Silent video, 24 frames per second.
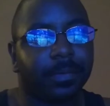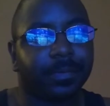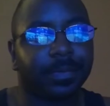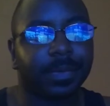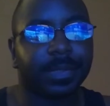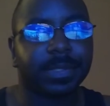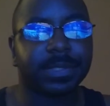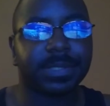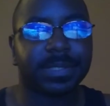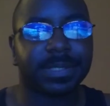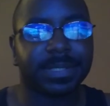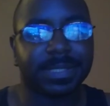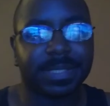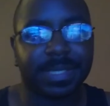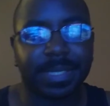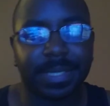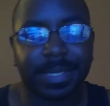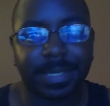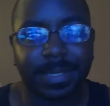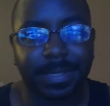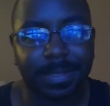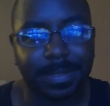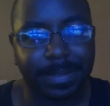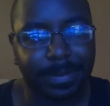Versus
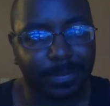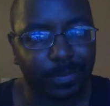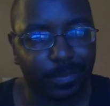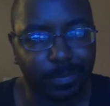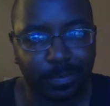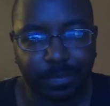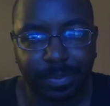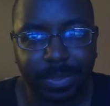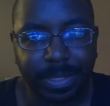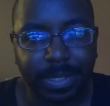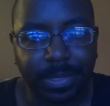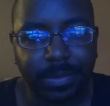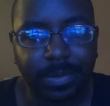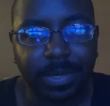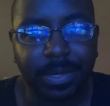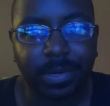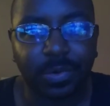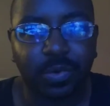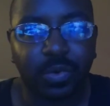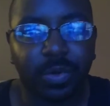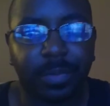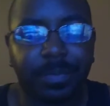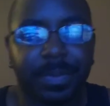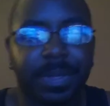like playground
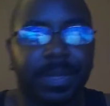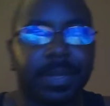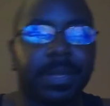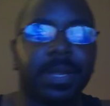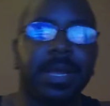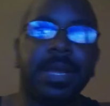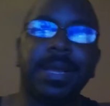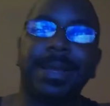equipment,